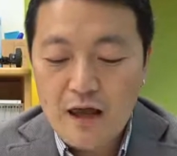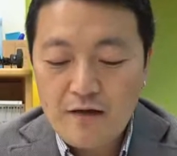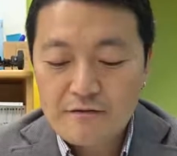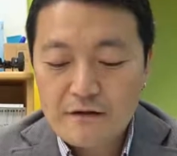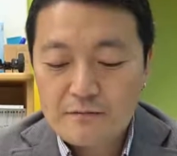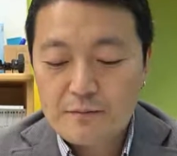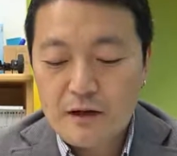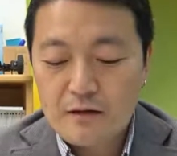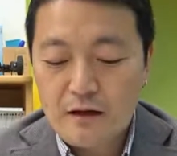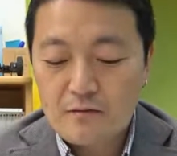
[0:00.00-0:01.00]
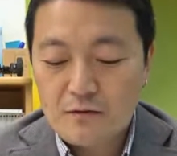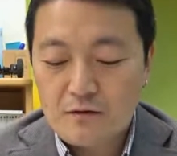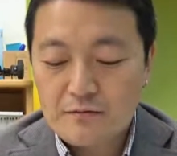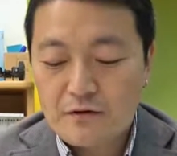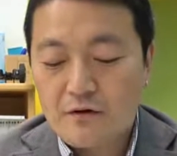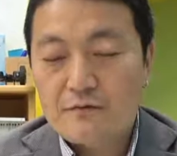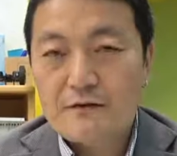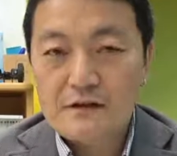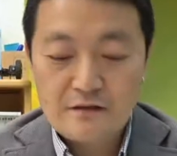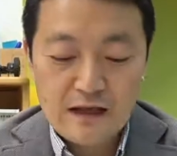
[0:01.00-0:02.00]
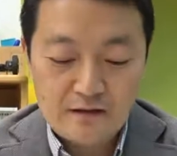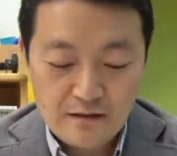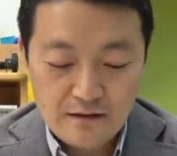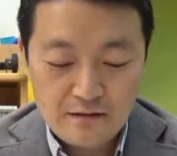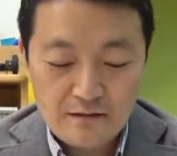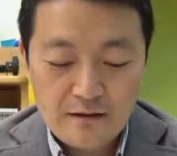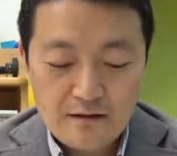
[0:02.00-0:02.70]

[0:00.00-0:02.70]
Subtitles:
after breakout of the COVID-19